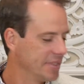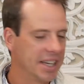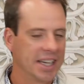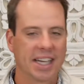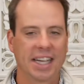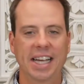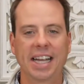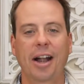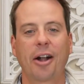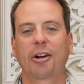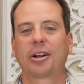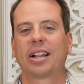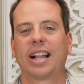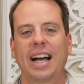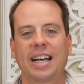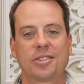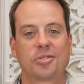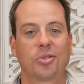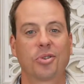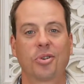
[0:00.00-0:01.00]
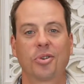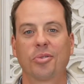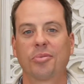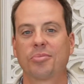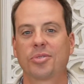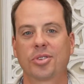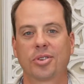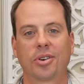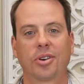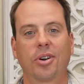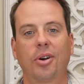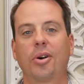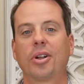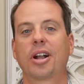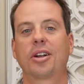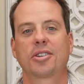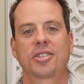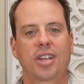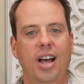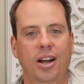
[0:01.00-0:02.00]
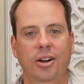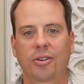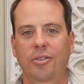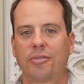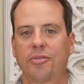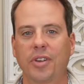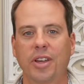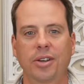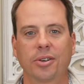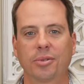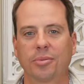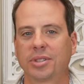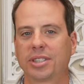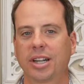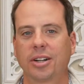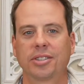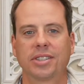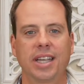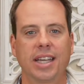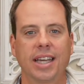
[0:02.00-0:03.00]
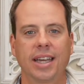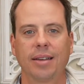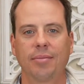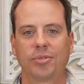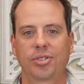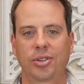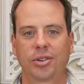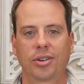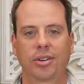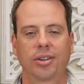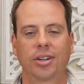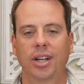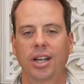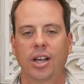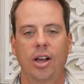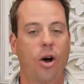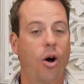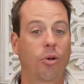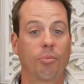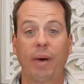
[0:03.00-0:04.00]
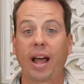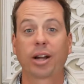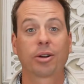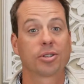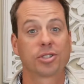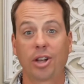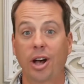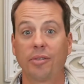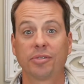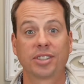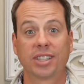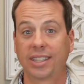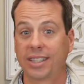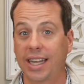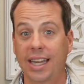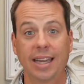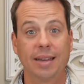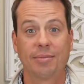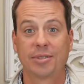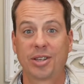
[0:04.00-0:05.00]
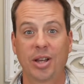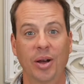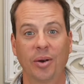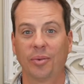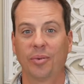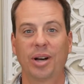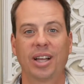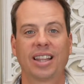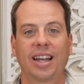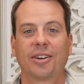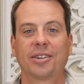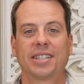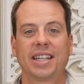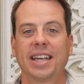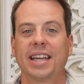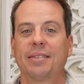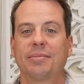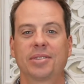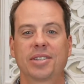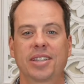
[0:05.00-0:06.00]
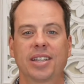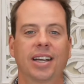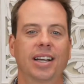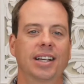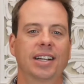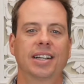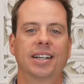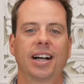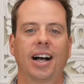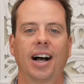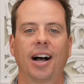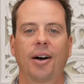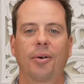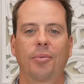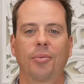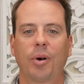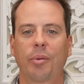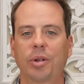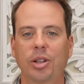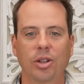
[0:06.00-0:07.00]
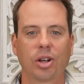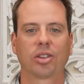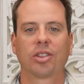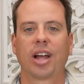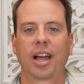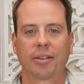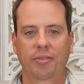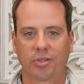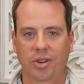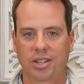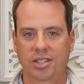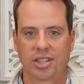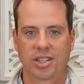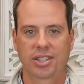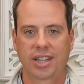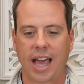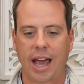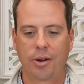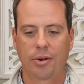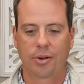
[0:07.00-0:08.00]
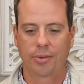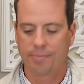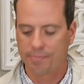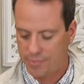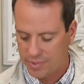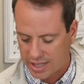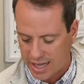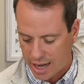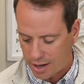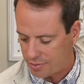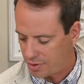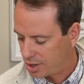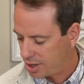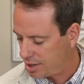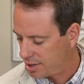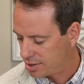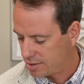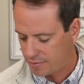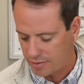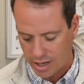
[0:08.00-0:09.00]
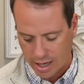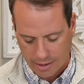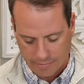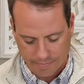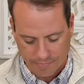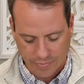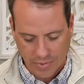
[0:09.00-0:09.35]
in our classrooms or on our soccer field with our teams or on Microsoft Teams with our teams, what would it look like for us to scatter the goodness of God?